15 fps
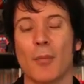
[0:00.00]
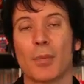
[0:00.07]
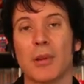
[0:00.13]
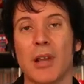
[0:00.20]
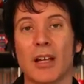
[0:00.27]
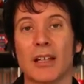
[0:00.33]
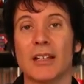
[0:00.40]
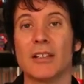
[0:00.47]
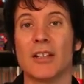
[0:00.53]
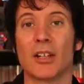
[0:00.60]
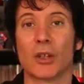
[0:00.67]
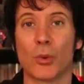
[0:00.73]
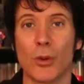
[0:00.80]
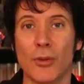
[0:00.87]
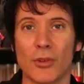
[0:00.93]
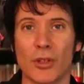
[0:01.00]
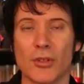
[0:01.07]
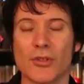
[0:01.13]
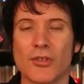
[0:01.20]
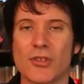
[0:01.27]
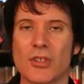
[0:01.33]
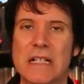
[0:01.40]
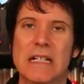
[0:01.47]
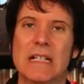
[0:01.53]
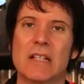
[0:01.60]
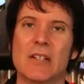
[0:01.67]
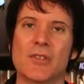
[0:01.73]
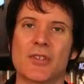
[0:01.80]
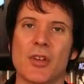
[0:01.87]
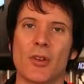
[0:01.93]
plugin equivalents,
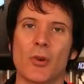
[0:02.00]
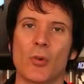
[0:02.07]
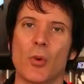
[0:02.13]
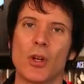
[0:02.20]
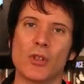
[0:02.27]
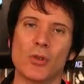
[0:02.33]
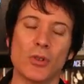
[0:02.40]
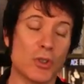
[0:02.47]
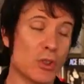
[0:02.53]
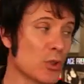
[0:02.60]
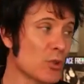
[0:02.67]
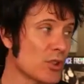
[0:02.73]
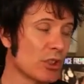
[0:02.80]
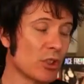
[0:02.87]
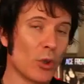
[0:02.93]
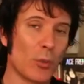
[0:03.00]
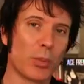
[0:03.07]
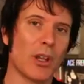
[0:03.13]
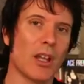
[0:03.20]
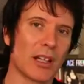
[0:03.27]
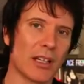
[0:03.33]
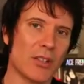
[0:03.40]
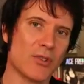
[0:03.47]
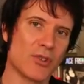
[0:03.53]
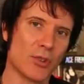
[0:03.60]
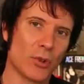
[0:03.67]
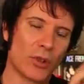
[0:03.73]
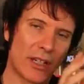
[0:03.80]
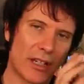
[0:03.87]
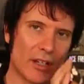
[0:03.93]
so that when you're using your plugins,
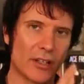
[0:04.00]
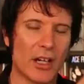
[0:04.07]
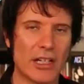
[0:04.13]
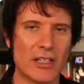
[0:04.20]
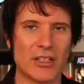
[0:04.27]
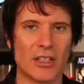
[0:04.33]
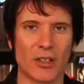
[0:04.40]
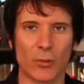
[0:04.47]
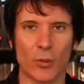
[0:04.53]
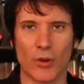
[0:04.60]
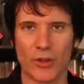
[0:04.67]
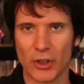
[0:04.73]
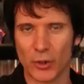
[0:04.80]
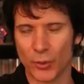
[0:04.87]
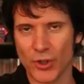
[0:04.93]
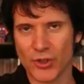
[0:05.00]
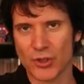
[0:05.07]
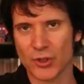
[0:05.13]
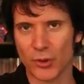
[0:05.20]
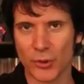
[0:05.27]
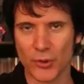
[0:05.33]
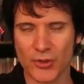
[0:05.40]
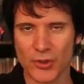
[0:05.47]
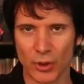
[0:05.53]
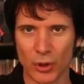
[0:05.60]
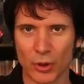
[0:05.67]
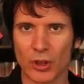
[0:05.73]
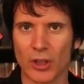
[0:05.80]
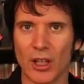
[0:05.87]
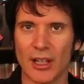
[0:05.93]
you'll get an idea of what the originals
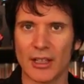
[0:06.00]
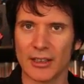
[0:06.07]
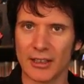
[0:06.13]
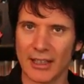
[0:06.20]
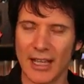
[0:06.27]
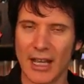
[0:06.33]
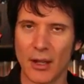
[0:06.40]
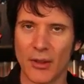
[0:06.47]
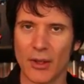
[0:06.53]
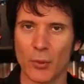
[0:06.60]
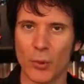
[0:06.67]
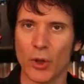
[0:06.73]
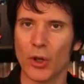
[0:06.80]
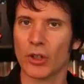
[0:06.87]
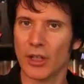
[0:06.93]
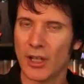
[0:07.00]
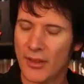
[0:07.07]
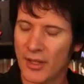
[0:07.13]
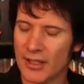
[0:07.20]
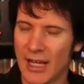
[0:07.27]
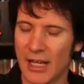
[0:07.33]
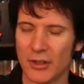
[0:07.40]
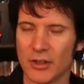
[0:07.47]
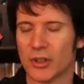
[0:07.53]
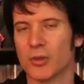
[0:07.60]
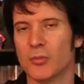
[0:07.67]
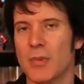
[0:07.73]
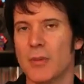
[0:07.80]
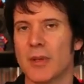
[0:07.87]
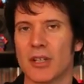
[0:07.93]
look like and how they work, and then how you
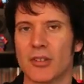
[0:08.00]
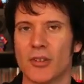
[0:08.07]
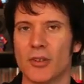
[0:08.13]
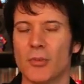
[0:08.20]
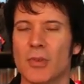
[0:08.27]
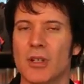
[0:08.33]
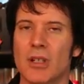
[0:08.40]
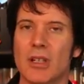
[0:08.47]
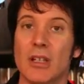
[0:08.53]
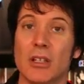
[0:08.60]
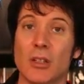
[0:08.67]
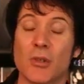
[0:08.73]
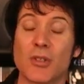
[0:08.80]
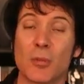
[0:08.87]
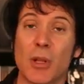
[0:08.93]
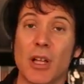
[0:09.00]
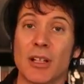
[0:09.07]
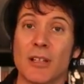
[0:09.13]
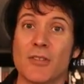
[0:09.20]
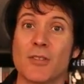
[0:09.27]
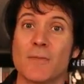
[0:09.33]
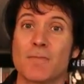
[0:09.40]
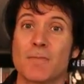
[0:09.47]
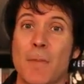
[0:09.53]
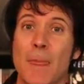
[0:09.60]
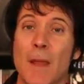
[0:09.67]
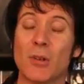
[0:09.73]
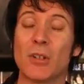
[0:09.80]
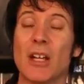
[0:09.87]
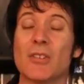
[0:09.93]
can mimic them using plugins.
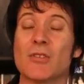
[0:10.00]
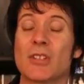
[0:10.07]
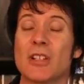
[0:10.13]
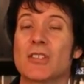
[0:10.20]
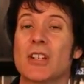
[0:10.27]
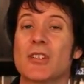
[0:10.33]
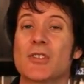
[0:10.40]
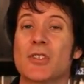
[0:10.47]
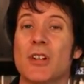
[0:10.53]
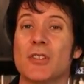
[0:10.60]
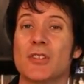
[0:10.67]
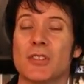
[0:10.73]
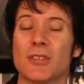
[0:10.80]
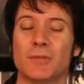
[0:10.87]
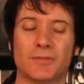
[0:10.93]
Okay, so let's get started.